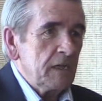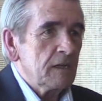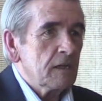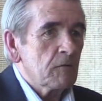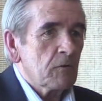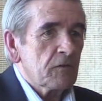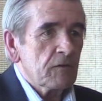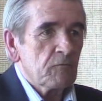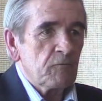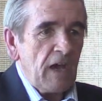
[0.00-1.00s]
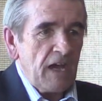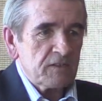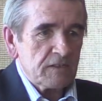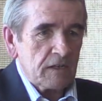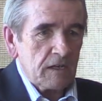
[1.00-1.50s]
it was
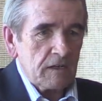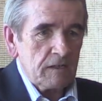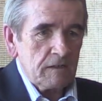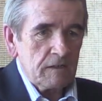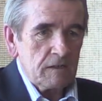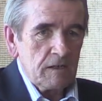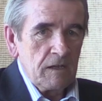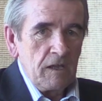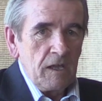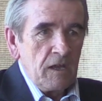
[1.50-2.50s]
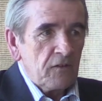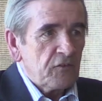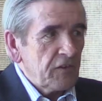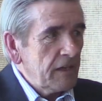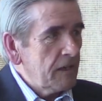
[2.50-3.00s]
fascinating
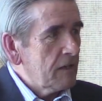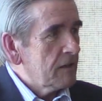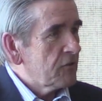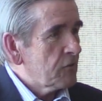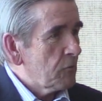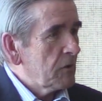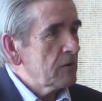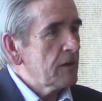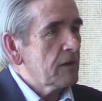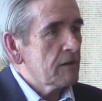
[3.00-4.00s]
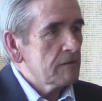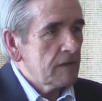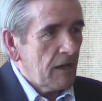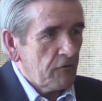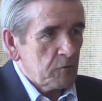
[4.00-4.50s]
seeing Cyrillic
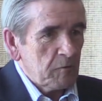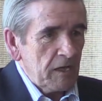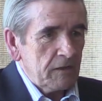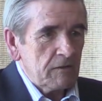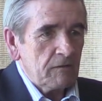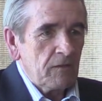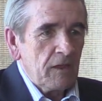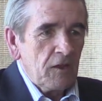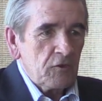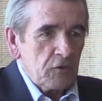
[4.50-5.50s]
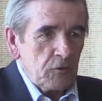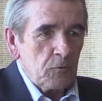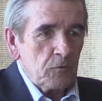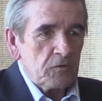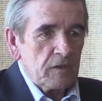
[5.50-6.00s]
alphabet
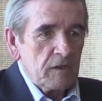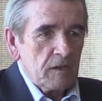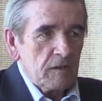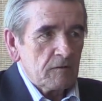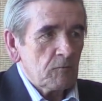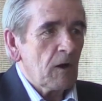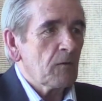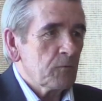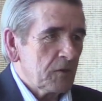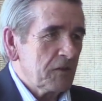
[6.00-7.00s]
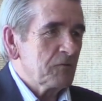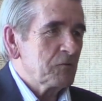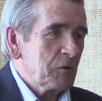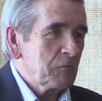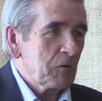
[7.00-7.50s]
used, well,
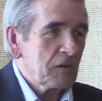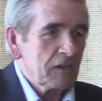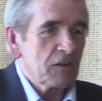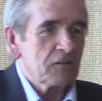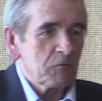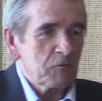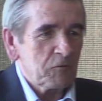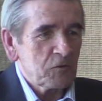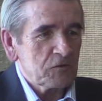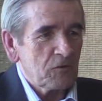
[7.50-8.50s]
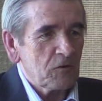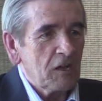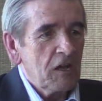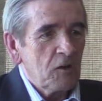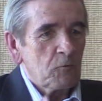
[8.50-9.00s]
when we were kids, when we first learned it,
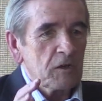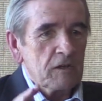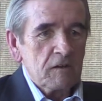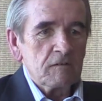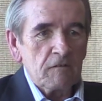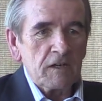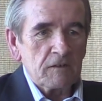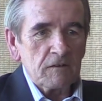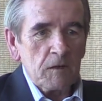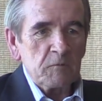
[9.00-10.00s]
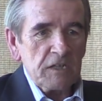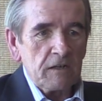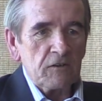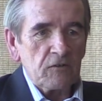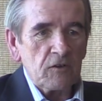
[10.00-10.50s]
we'd write
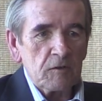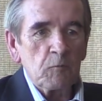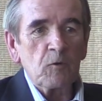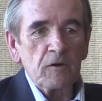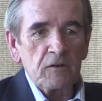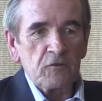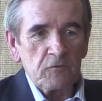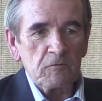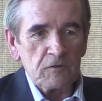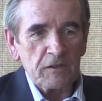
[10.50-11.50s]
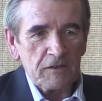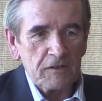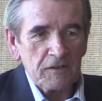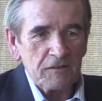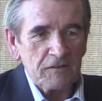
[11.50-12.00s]
obscenities on the board in Cyrillic,
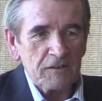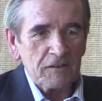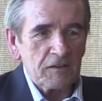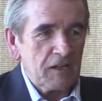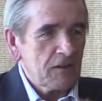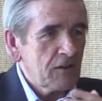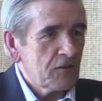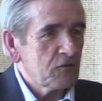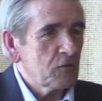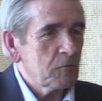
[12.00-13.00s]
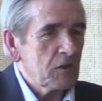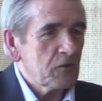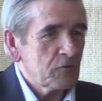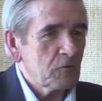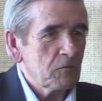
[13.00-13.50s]
giggling because nobody
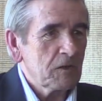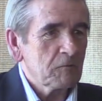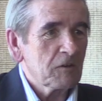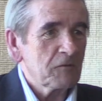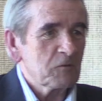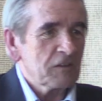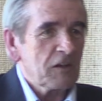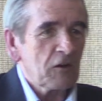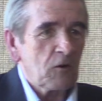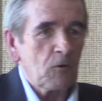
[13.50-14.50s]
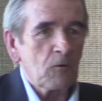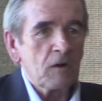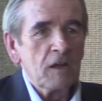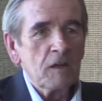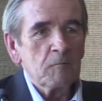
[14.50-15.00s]
else could read them, right? It was like a code.
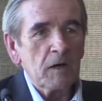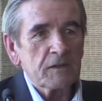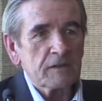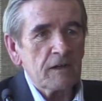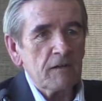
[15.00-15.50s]
But